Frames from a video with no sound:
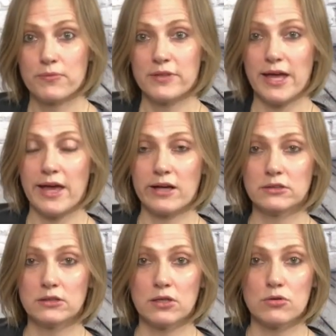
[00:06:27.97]
the
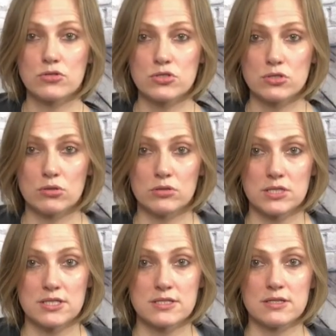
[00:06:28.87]
ankle goes
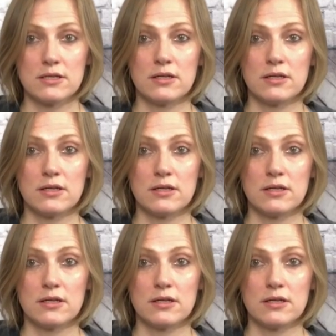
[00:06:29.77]
towards